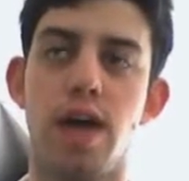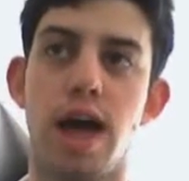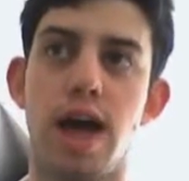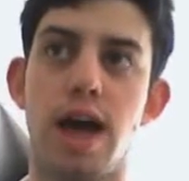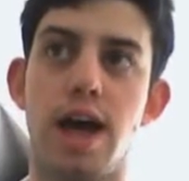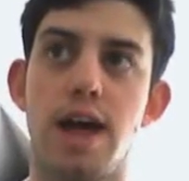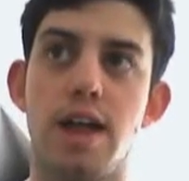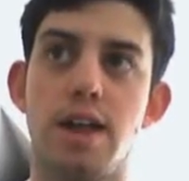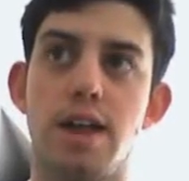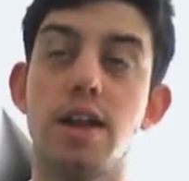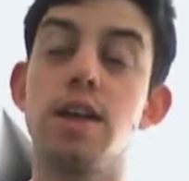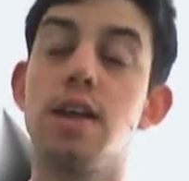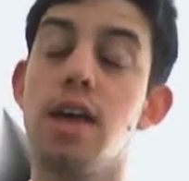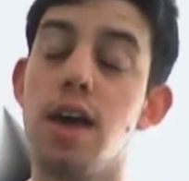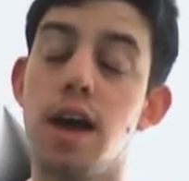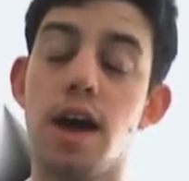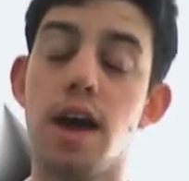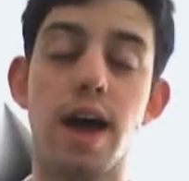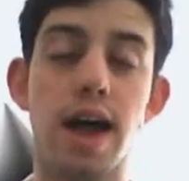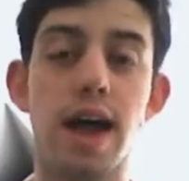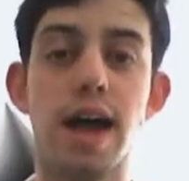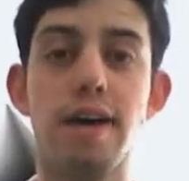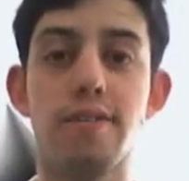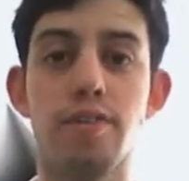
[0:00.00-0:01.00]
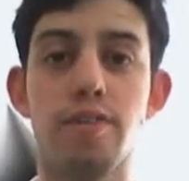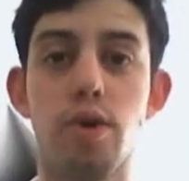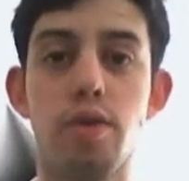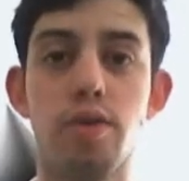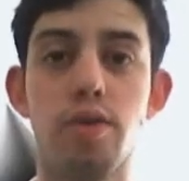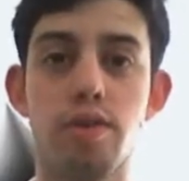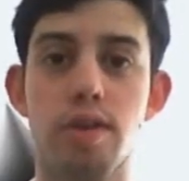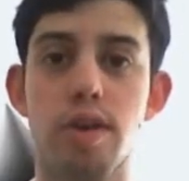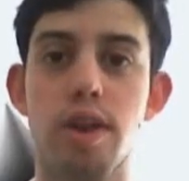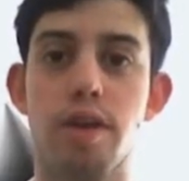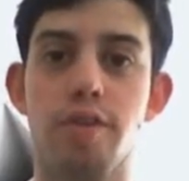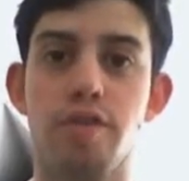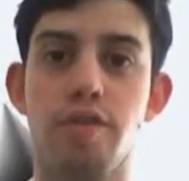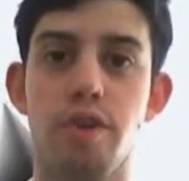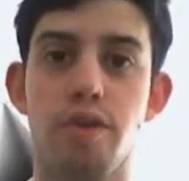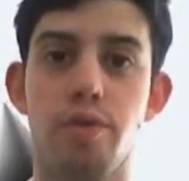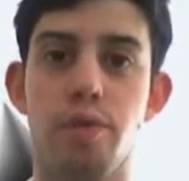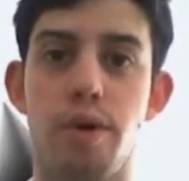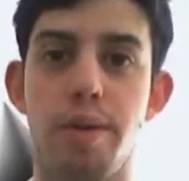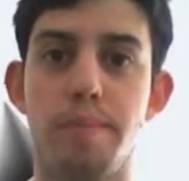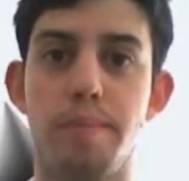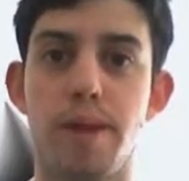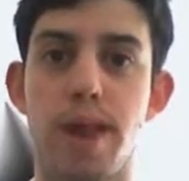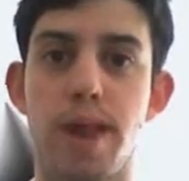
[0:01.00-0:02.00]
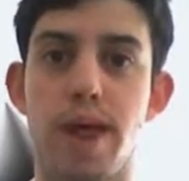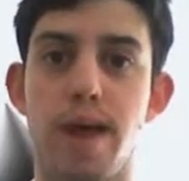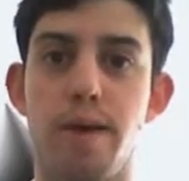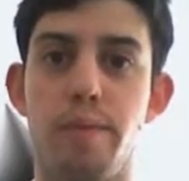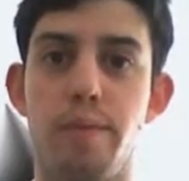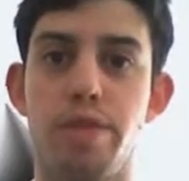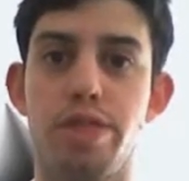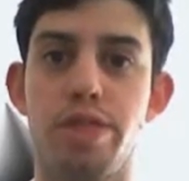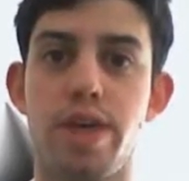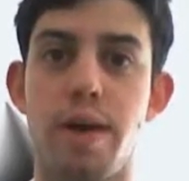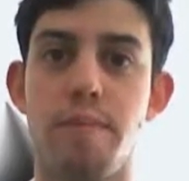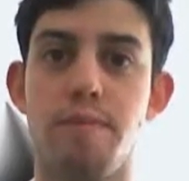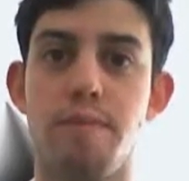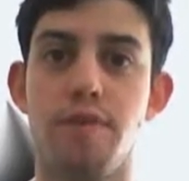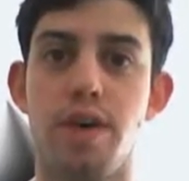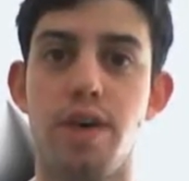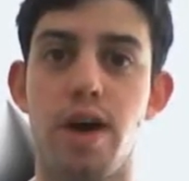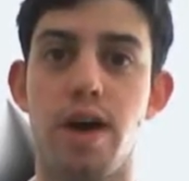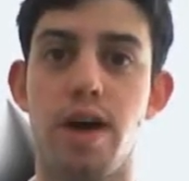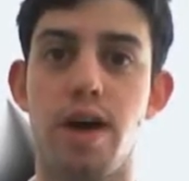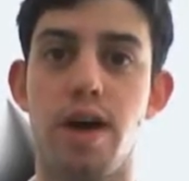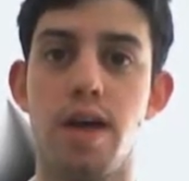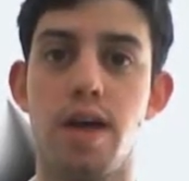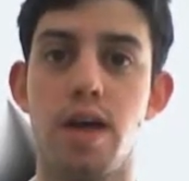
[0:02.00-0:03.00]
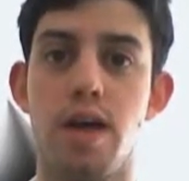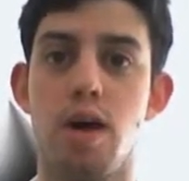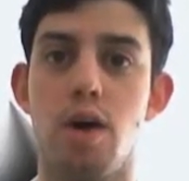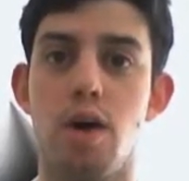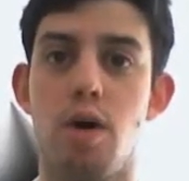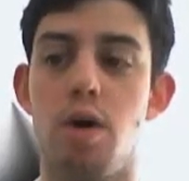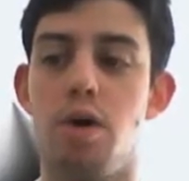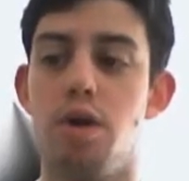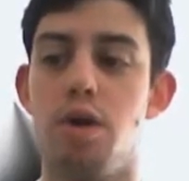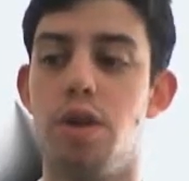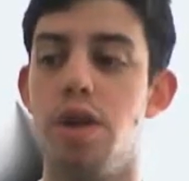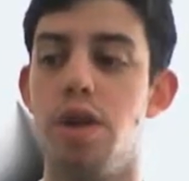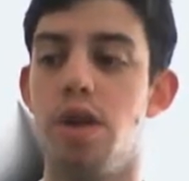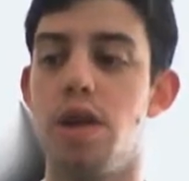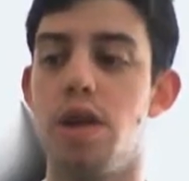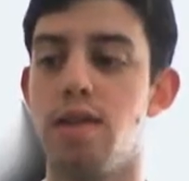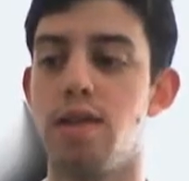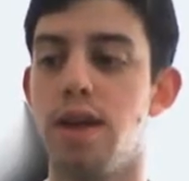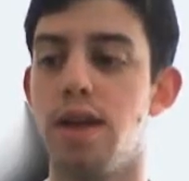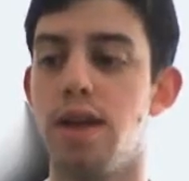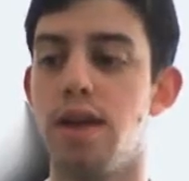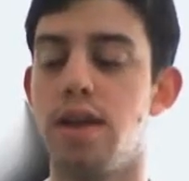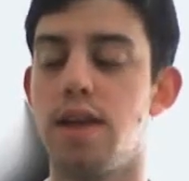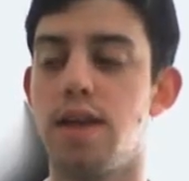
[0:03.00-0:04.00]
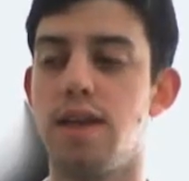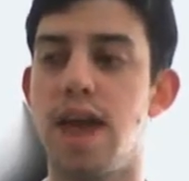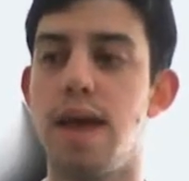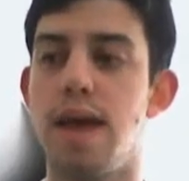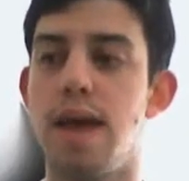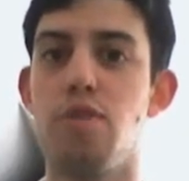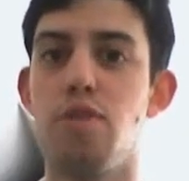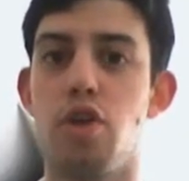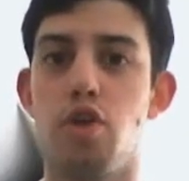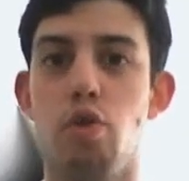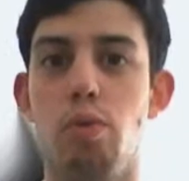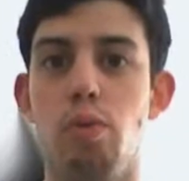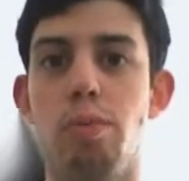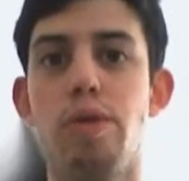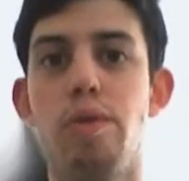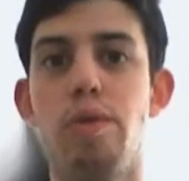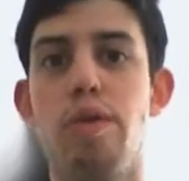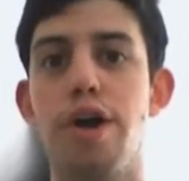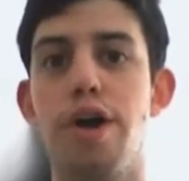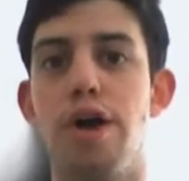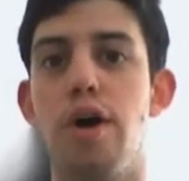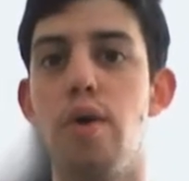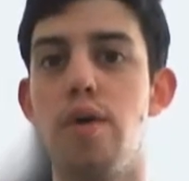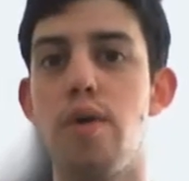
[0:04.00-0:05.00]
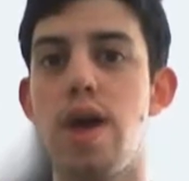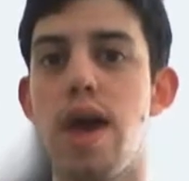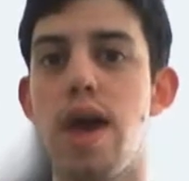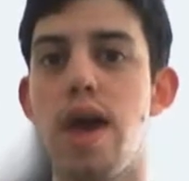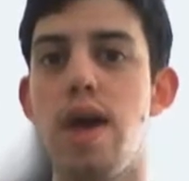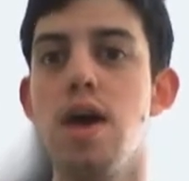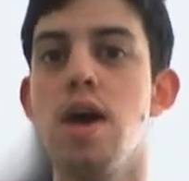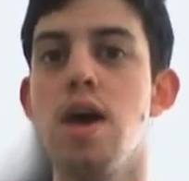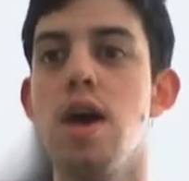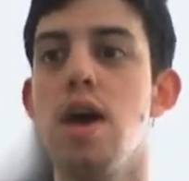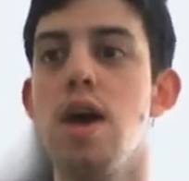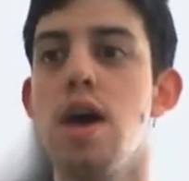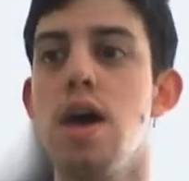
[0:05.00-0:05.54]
And yeah, I have noticed a difference when playing with Gamefire on. It's like games that normally run okay,